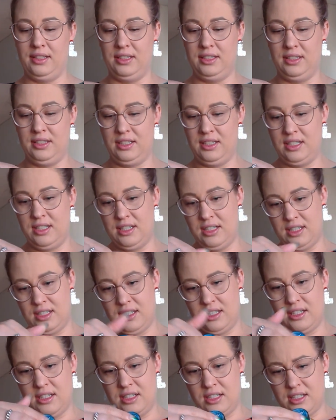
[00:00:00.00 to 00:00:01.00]

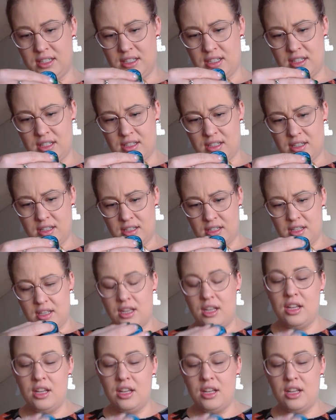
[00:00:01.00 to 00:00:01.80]
[no speech]